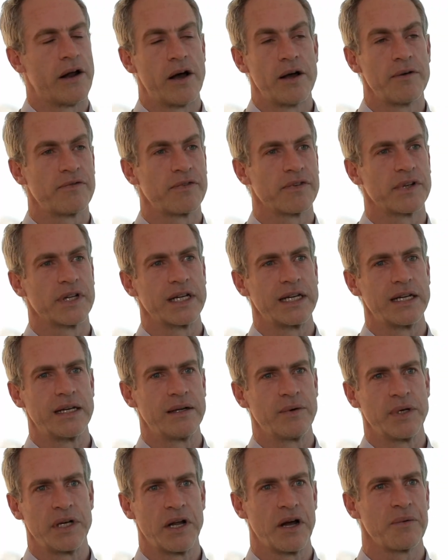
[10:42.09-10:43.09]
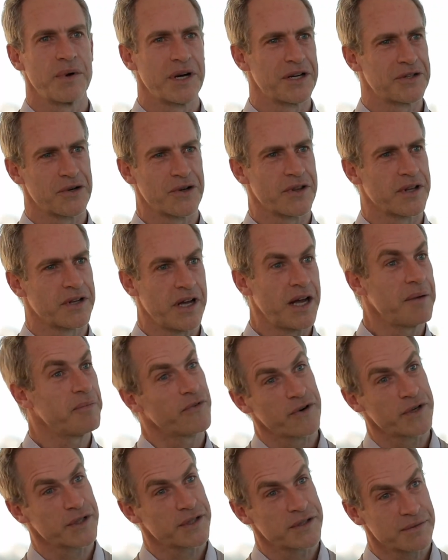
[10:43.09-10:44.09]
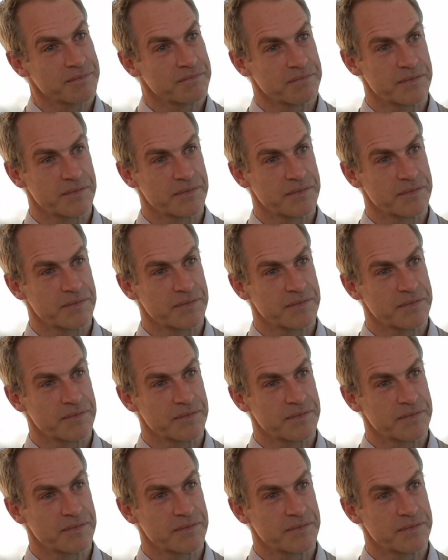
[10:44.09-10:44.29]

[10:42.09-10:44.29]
hopefully we know where to draw the line before it's